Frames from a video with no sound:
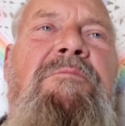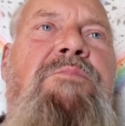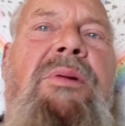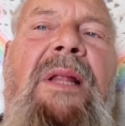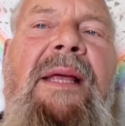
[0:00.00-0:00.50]

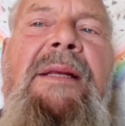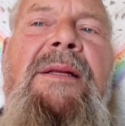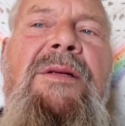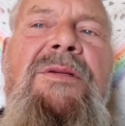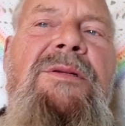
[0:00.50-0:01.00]

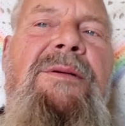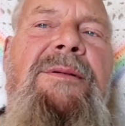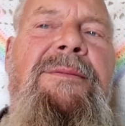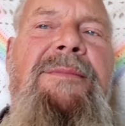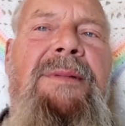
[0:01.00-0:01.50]
plainness
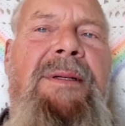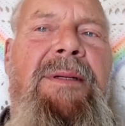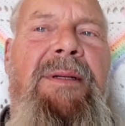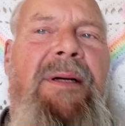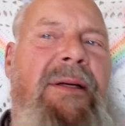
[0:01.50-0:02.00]
or
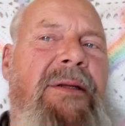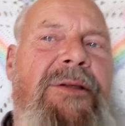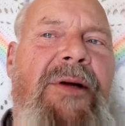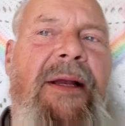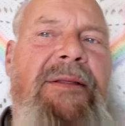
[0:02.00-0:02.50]

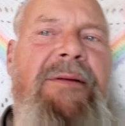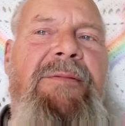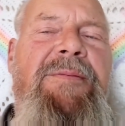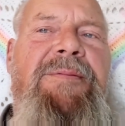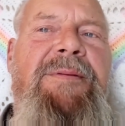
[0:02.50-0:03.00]

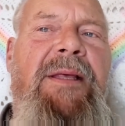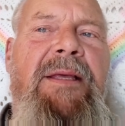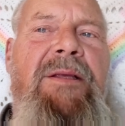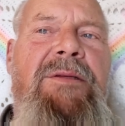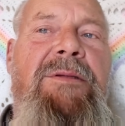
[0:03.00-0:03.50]
unattractive
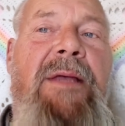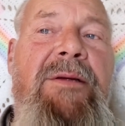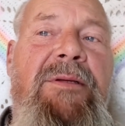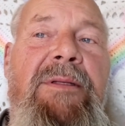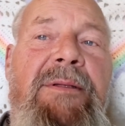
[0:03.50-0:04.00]
things.
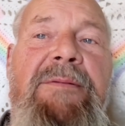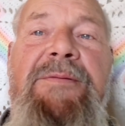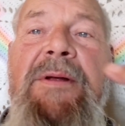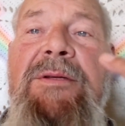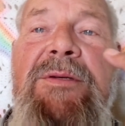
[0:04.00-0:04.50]
Actually, the
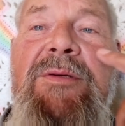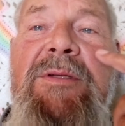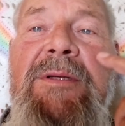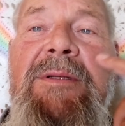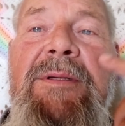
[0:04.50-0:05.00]
French used
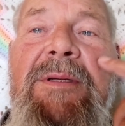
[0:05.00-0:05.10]
to